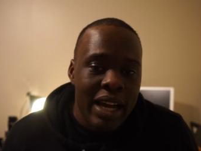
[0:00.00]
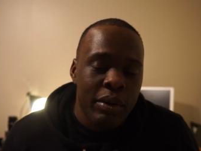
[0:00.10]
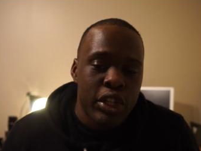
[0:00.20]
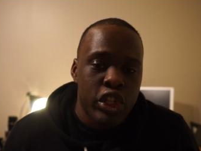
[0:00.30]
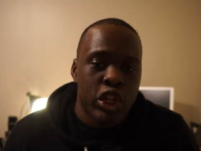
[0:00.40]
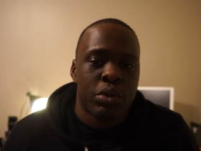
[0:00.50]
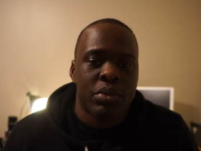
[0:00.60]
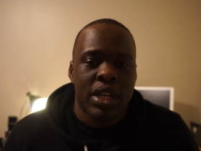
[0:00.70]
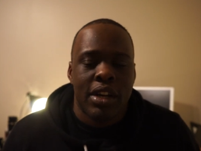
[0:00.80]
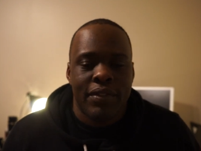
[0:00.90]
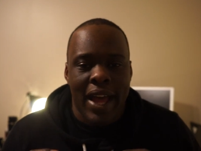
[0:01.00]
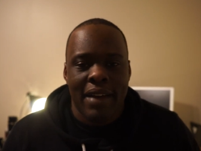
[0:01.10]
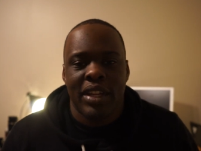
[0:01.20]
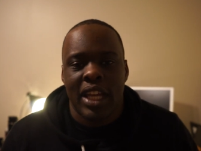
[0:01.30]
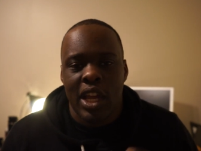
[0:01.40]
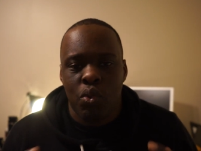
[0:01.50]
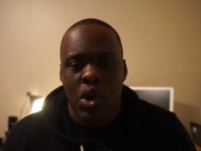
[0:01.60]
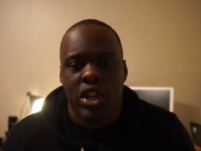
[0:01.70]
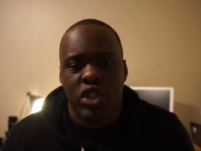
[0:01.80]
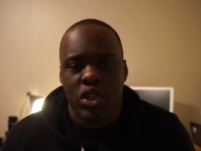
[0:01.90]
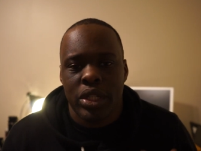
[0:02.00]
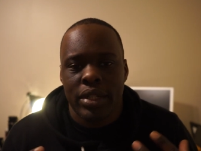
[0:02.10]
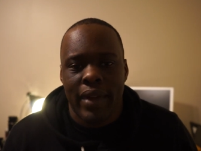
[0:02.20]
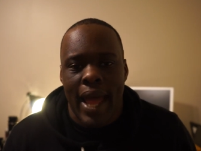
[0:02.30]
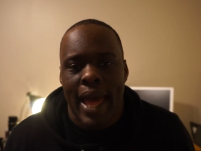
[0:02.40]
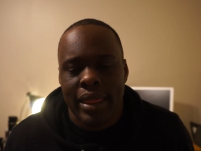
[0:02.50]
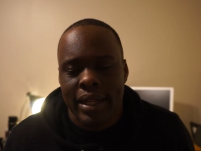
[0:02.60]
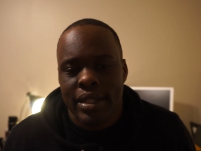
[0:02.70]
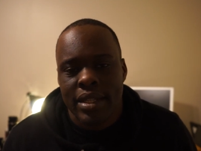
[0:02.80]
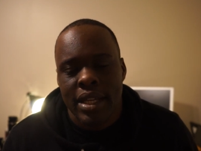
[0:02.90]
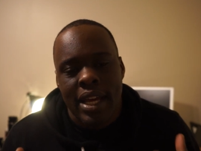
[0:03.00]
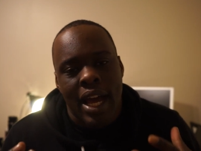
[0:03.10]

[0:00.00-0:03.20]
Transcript: Now, in terms of having a roster of athletes,